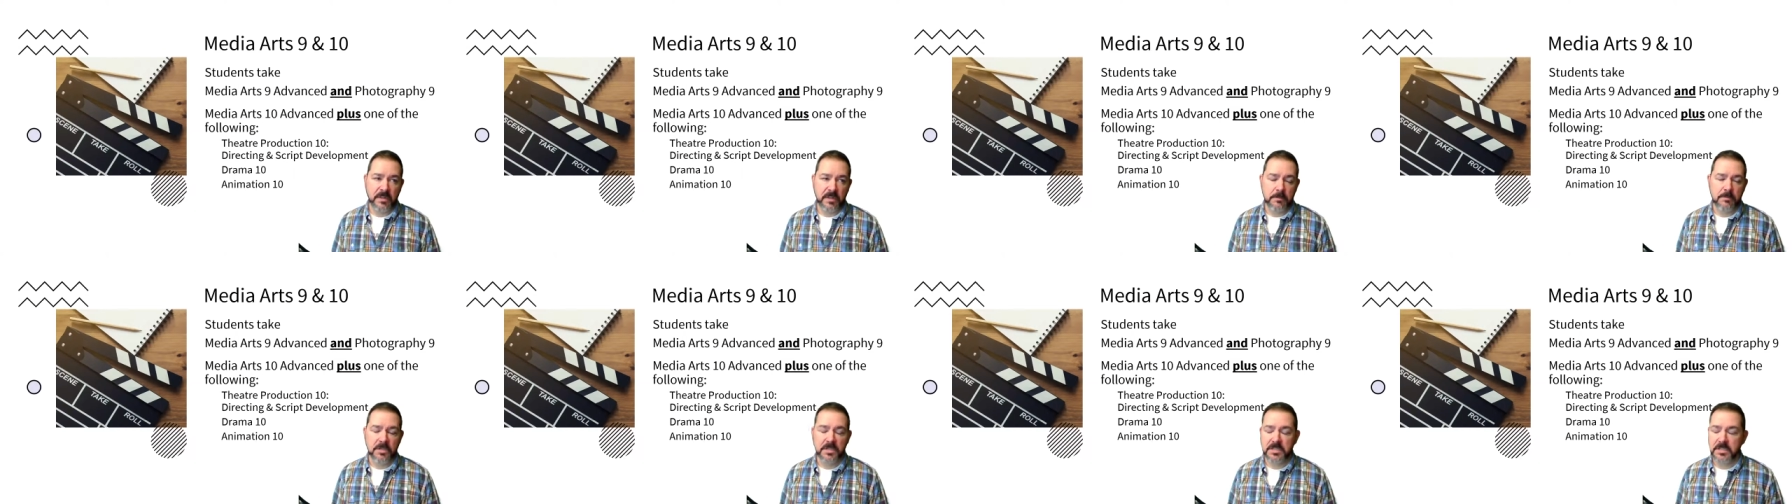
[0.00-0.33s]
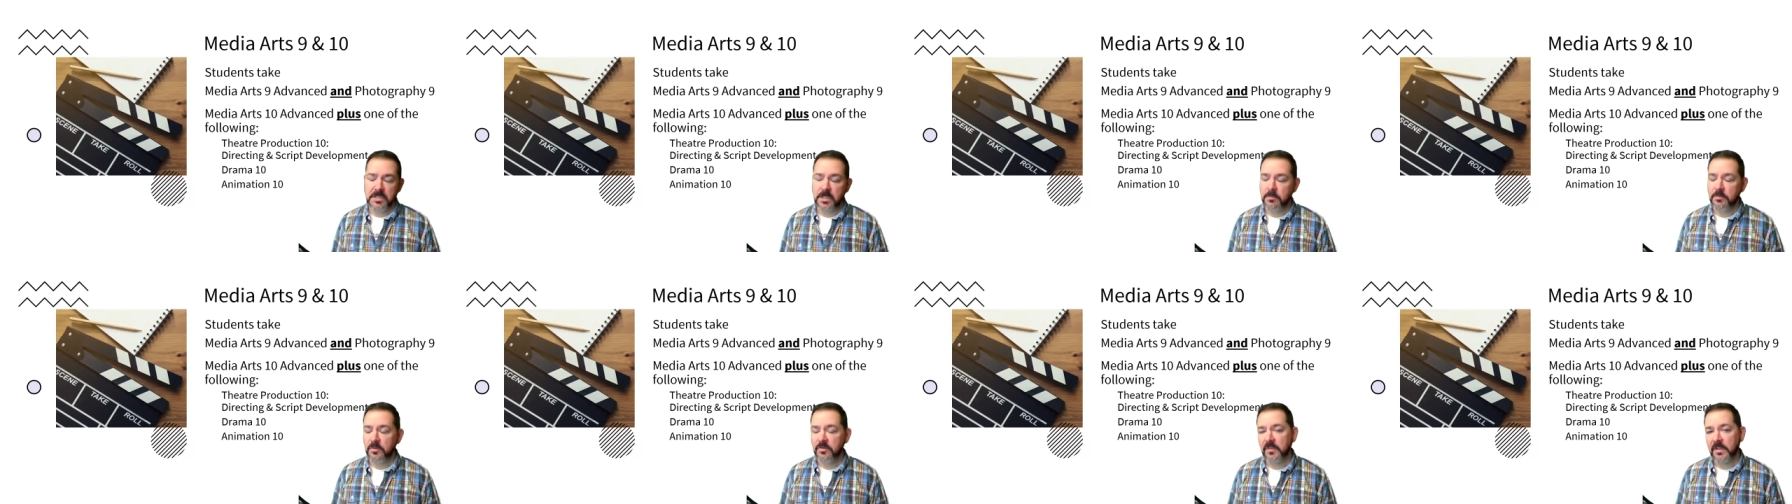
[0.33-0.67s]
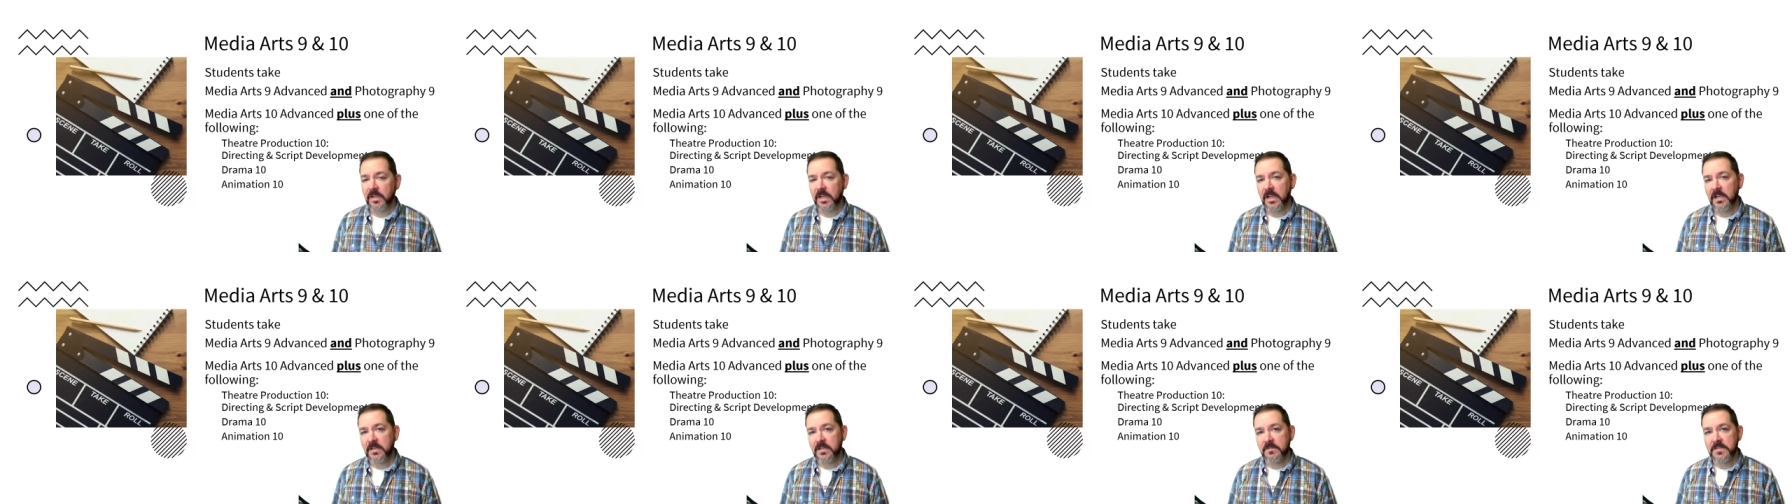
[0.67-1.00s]
limited number of
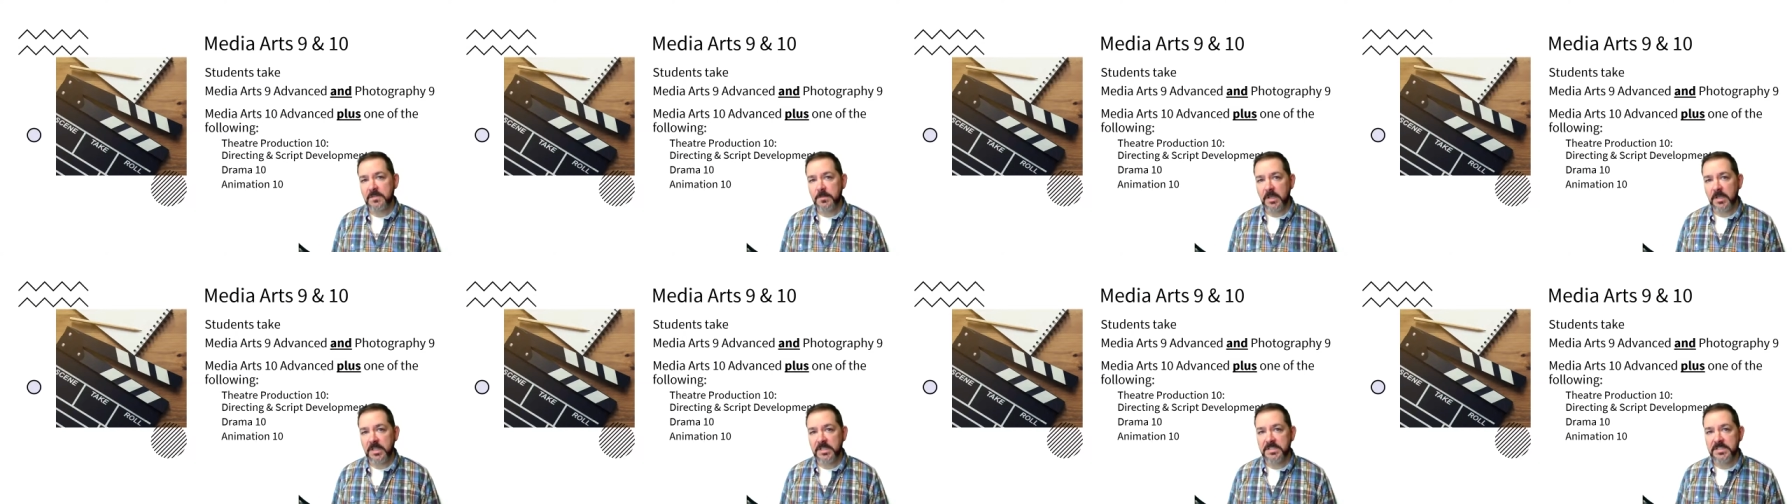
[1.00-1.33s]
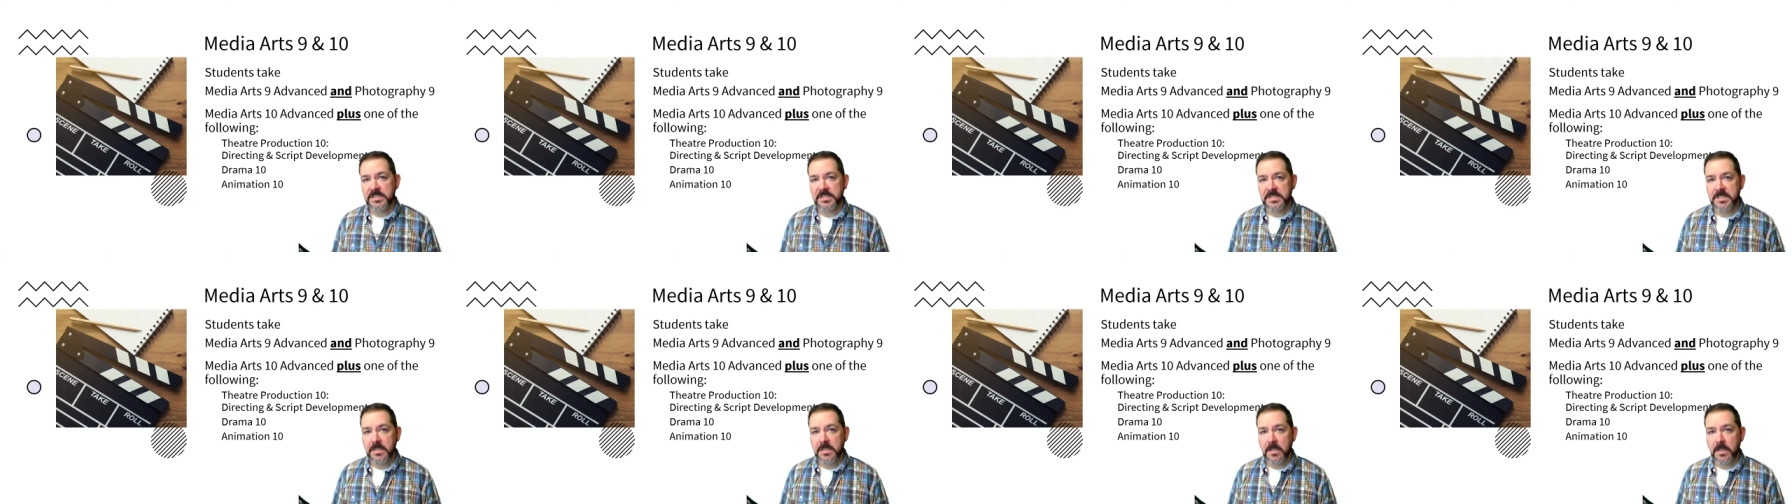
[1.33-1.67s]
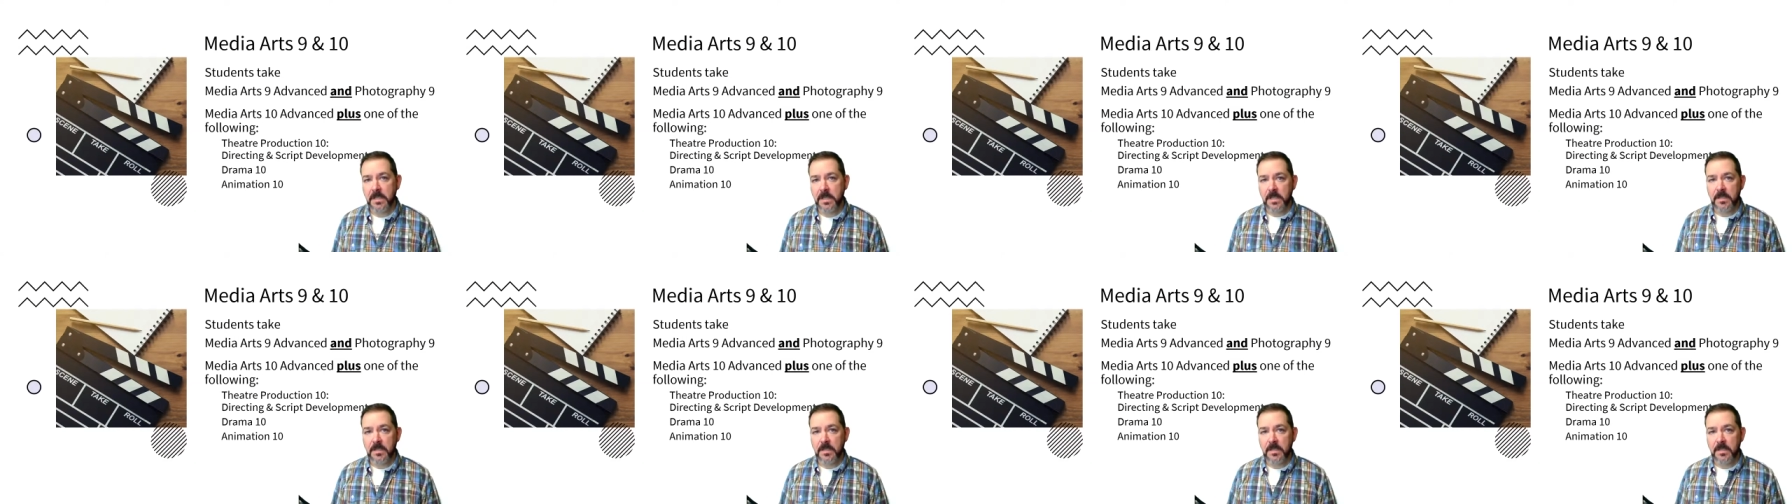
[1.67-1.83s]
elective spaces.